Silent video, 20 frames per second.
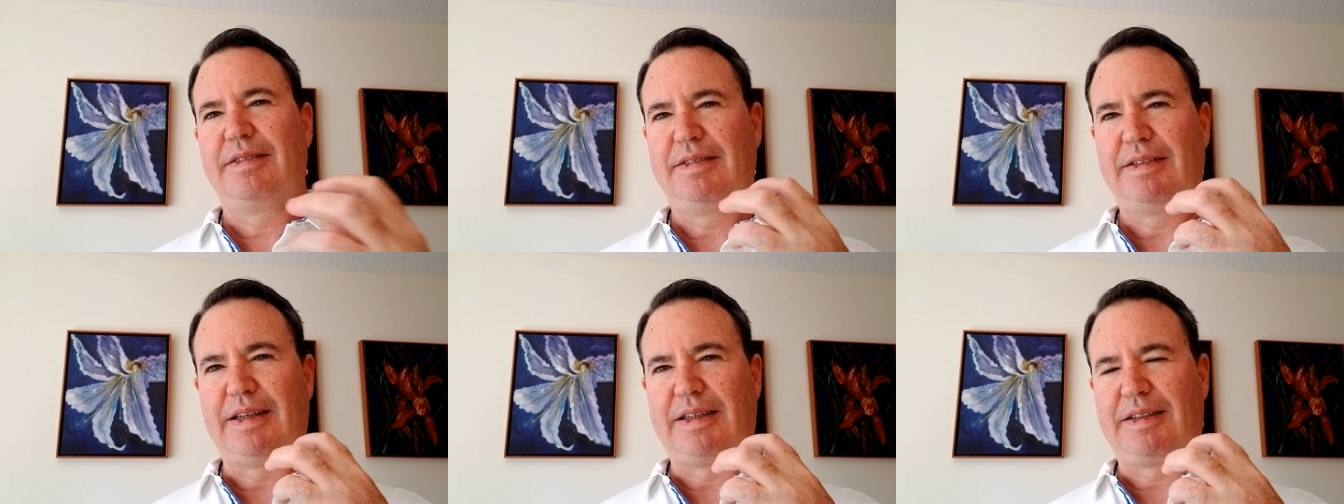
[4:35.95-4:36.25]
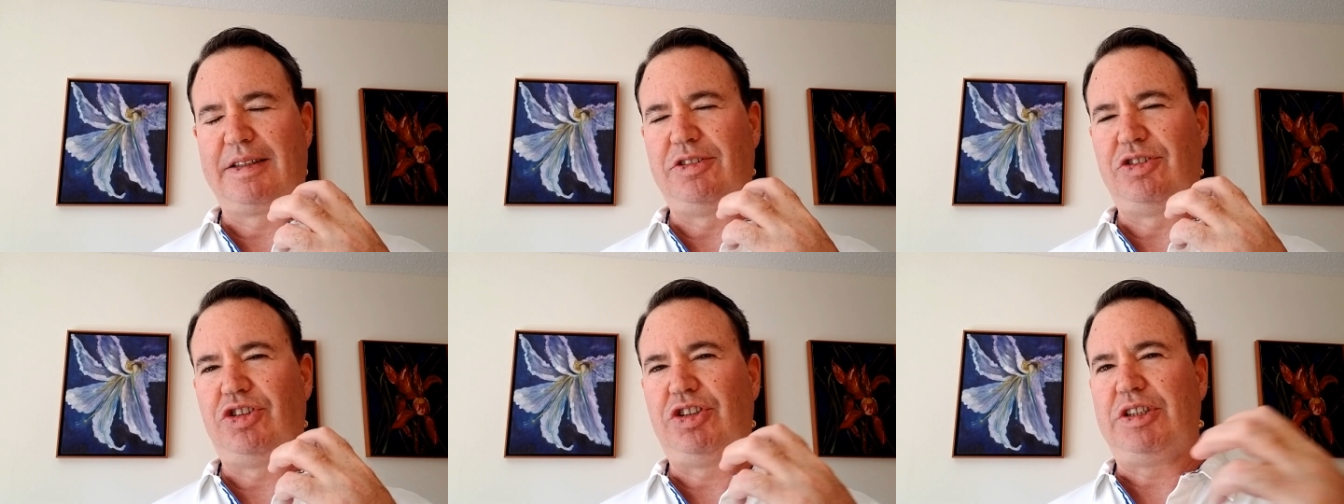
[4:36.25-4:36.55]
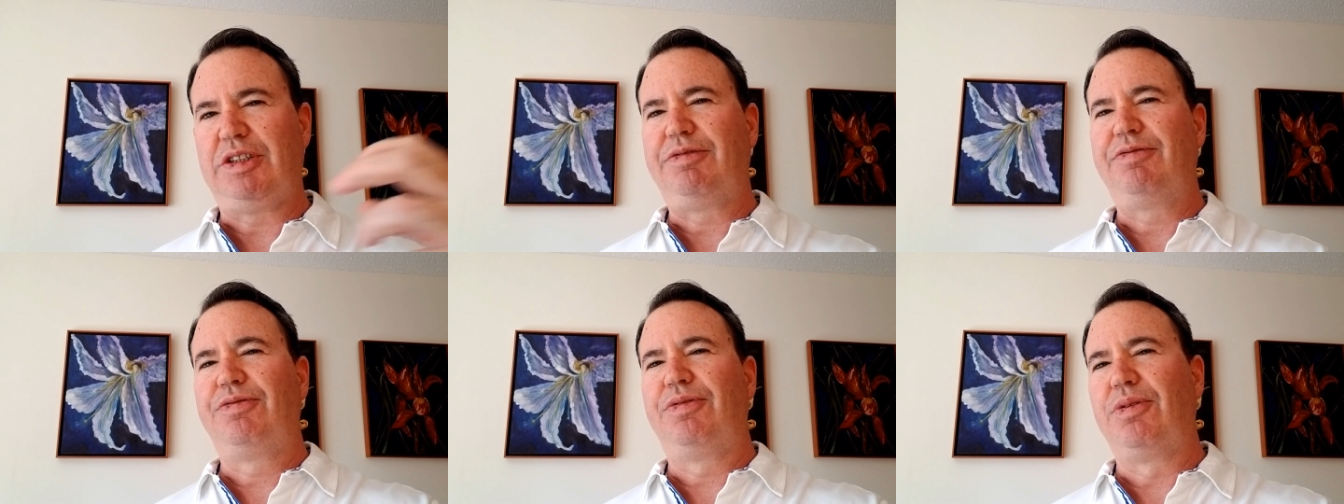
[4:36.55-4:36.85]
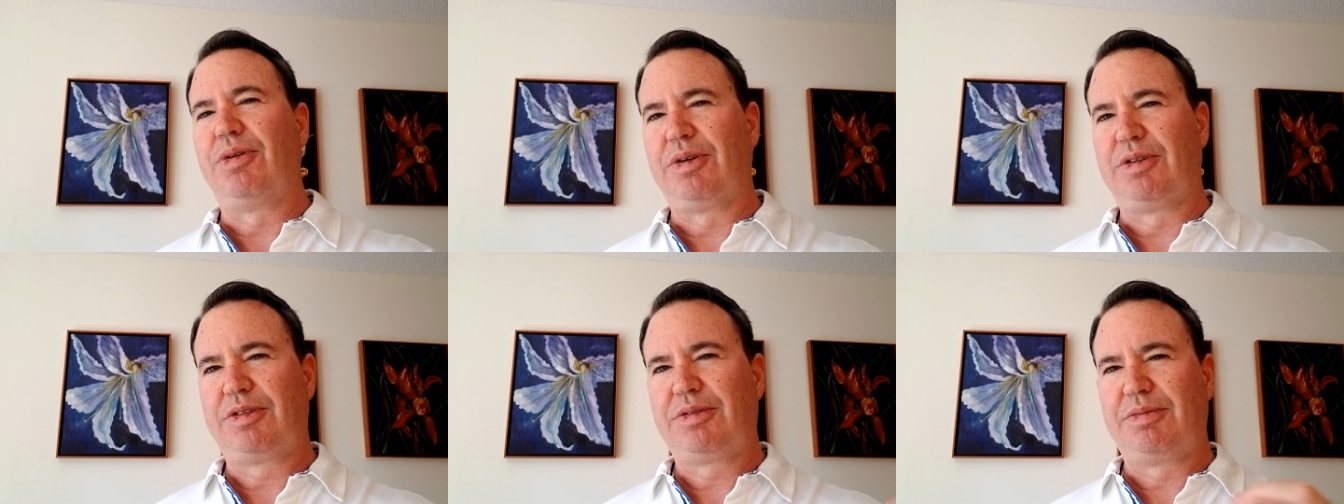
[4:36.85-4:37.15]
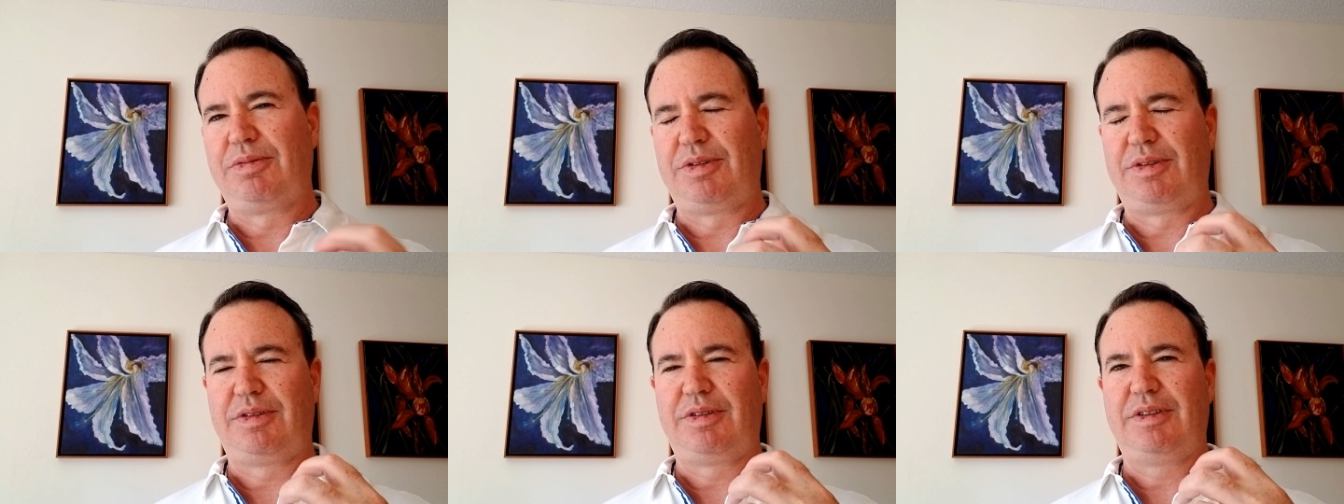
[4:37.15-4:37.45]
like the G-force
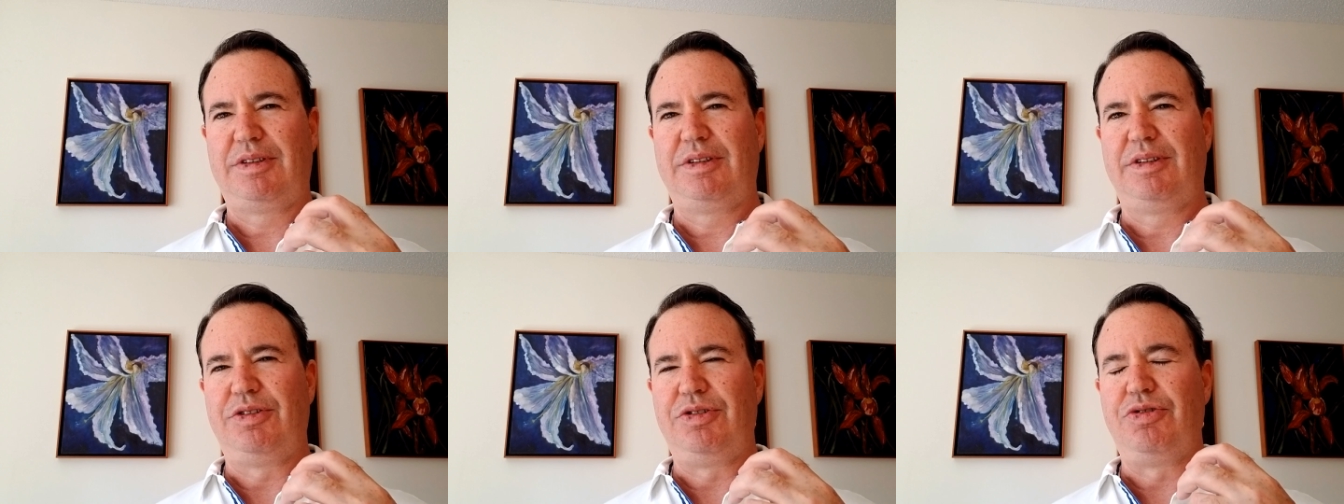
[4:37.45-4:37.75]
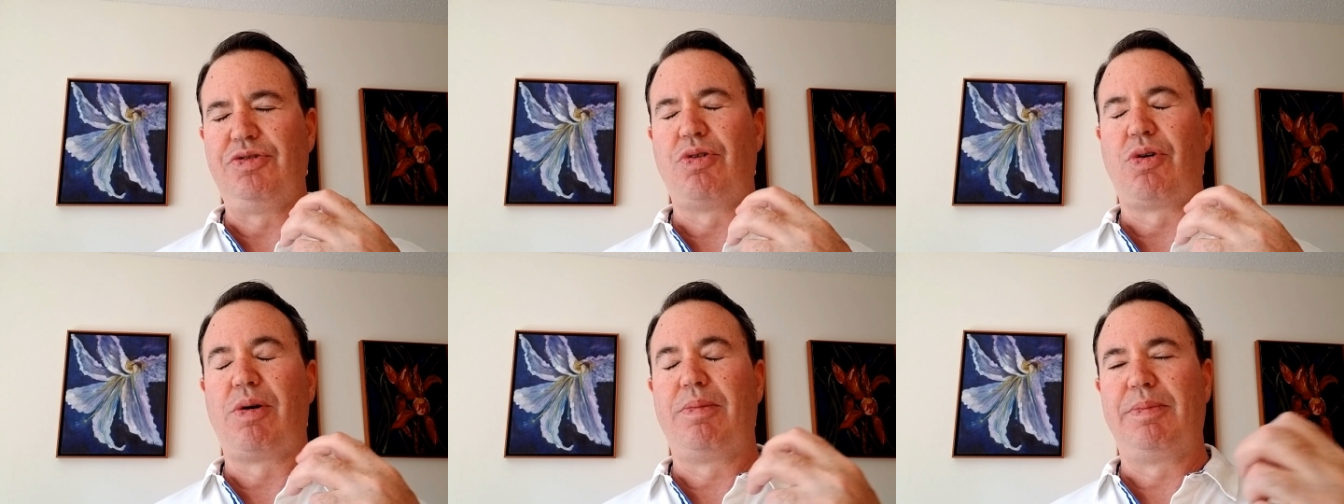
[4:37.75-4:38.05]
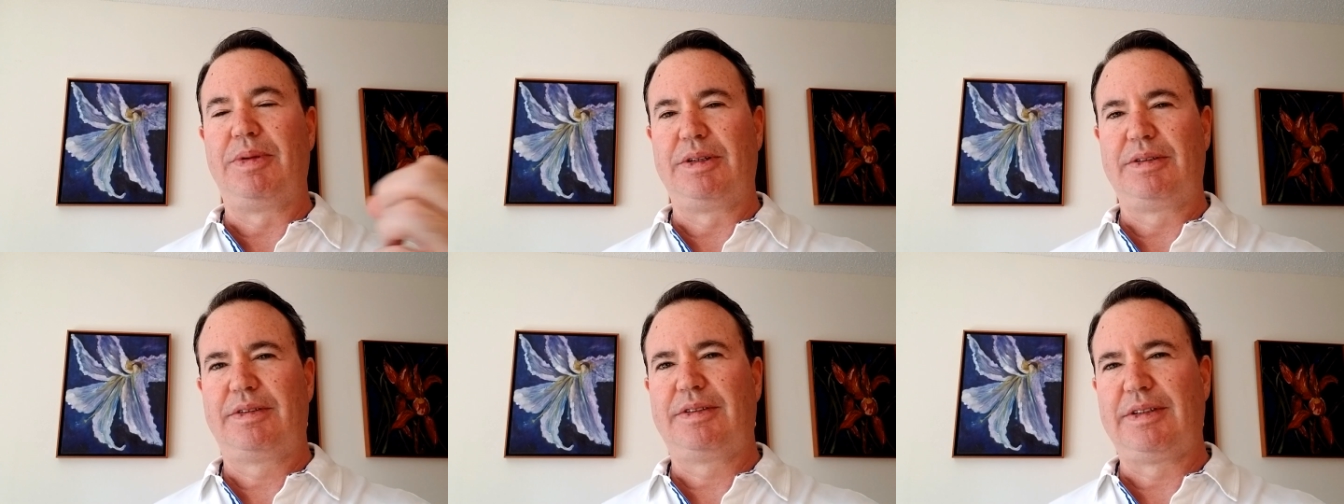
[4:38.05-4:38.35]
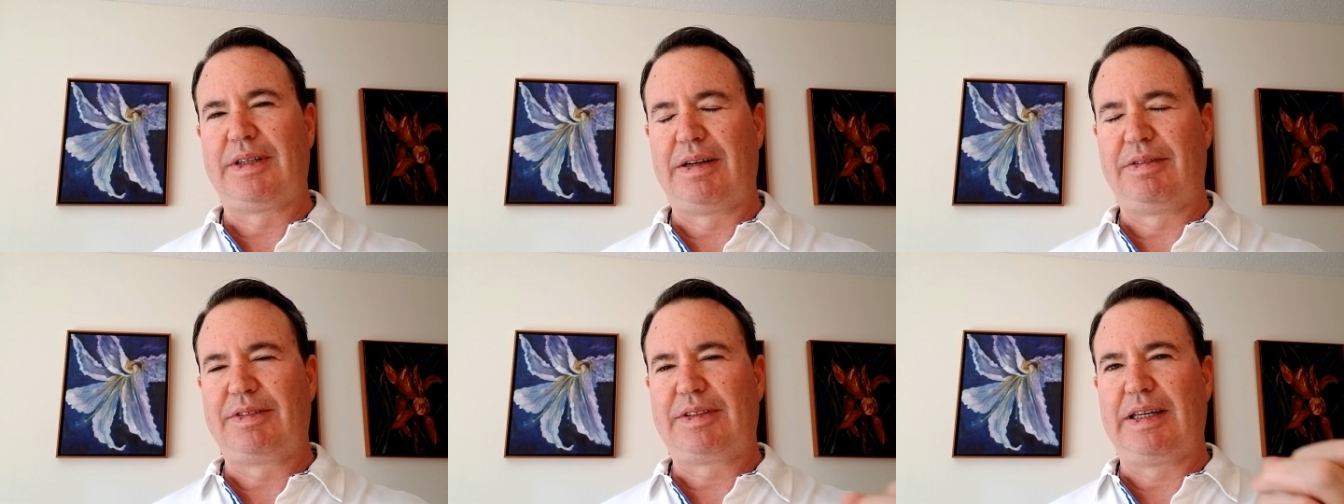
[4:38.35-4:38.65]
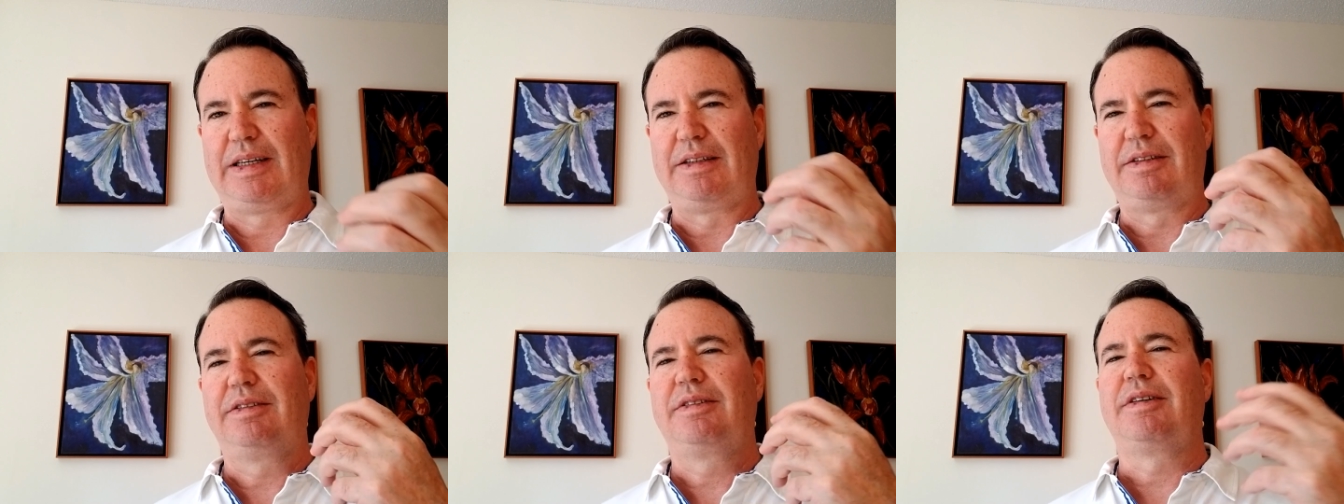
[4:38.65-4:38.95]
was enormous and I was
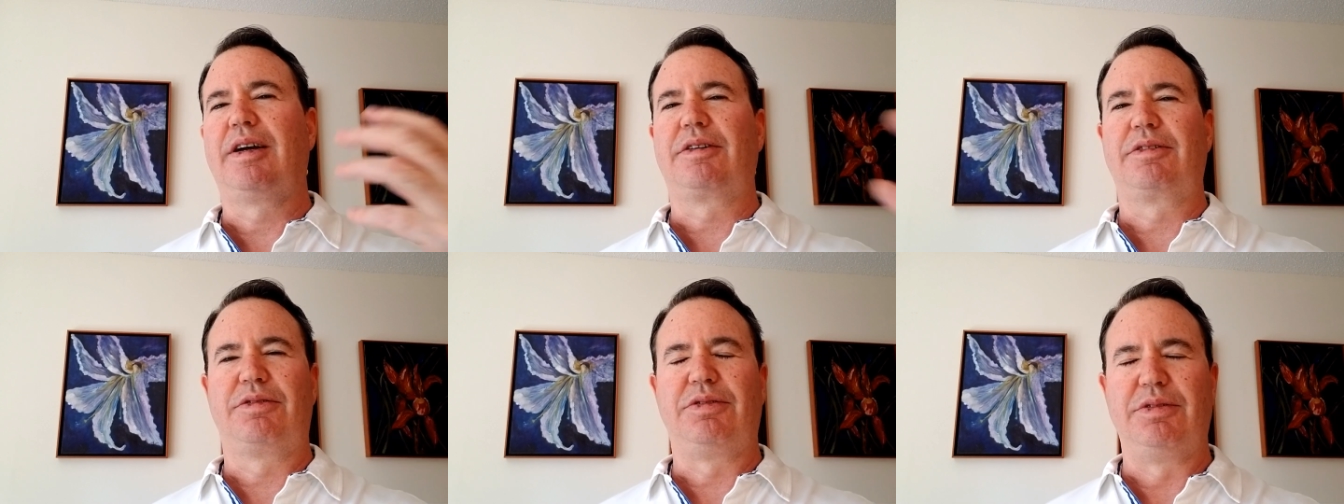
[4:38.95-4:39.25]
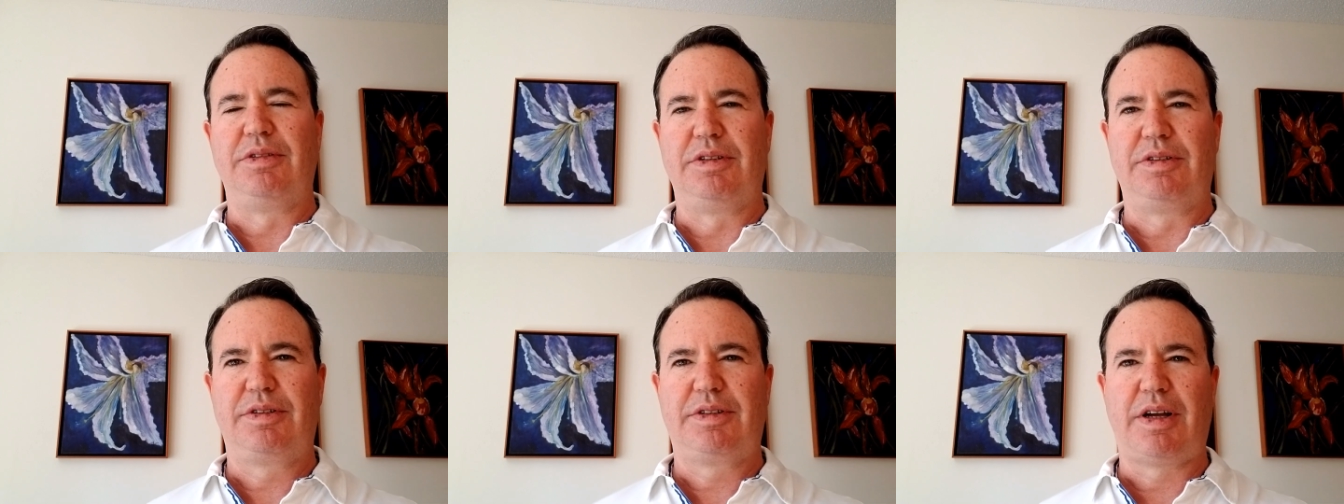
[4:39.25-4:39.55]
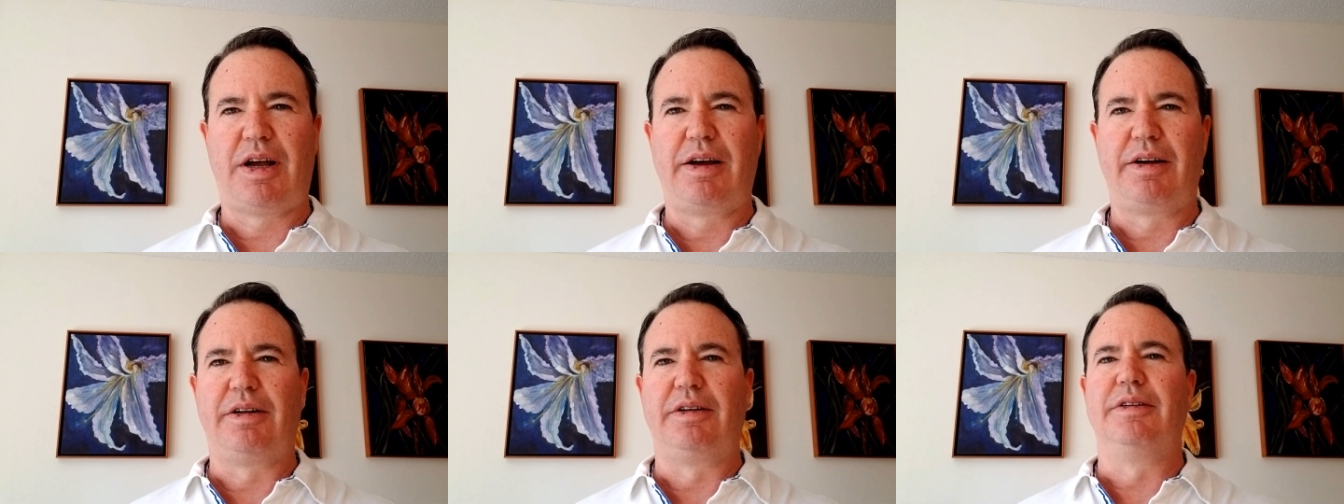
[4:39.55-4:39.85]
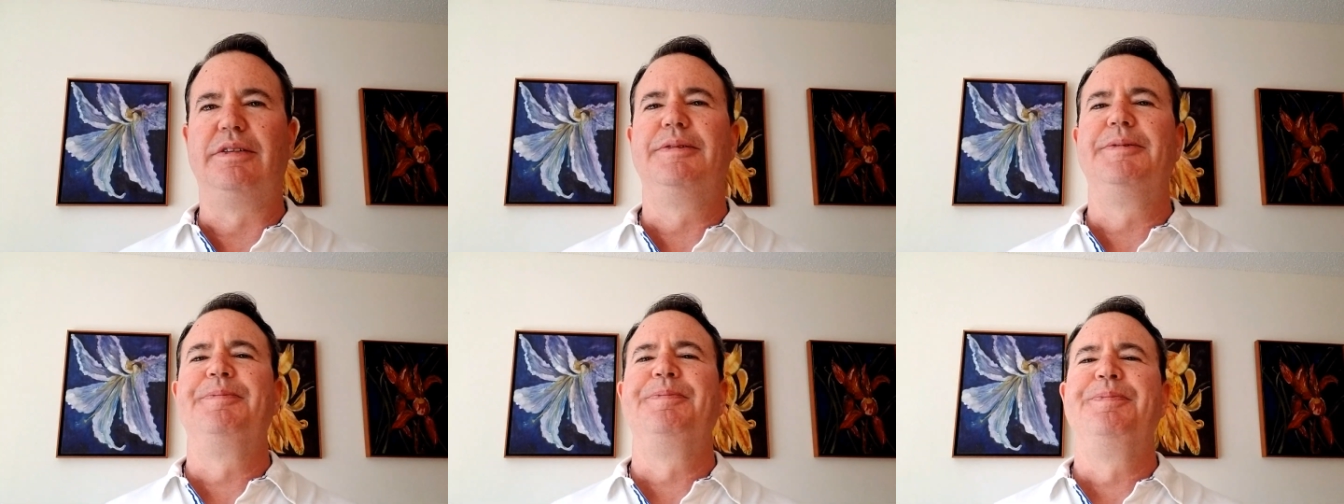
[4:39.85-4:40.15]
getting sucked through this tunnel.